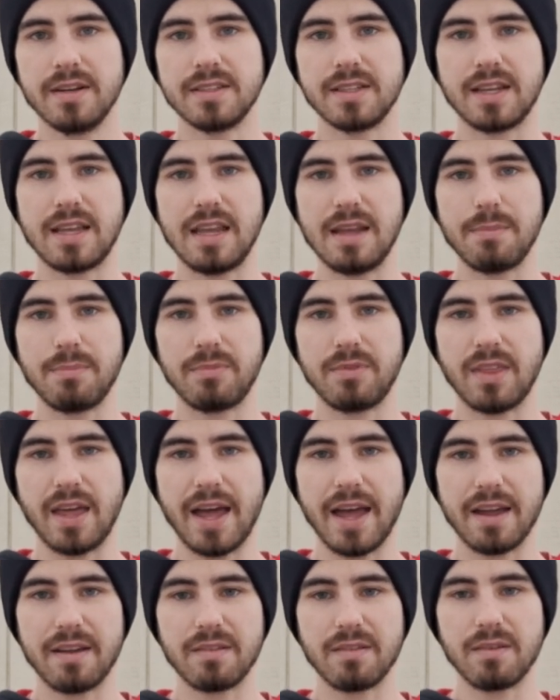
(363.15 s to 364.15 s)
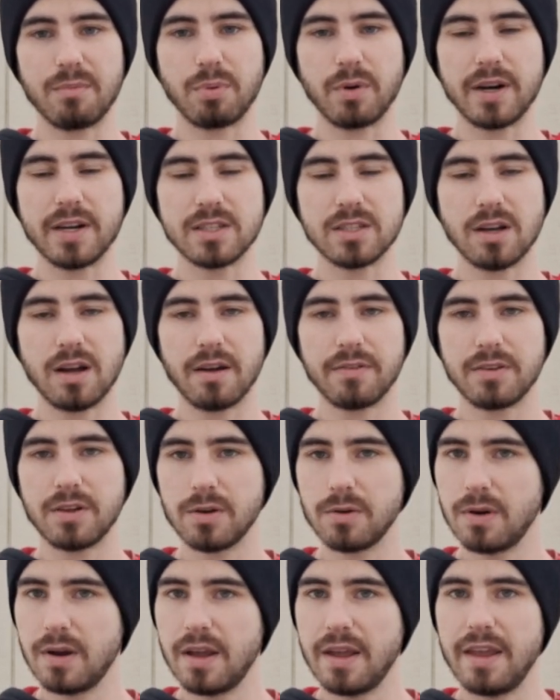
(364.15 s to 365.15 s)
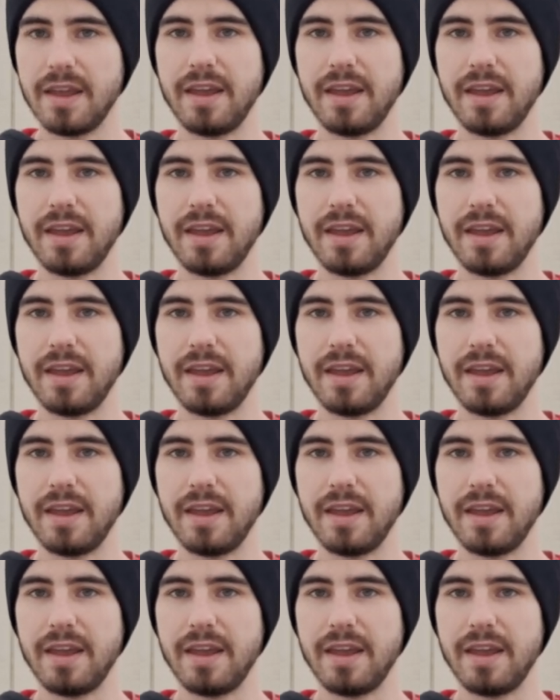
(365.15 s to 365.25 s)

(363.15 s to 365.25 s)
to keep that breeze off you,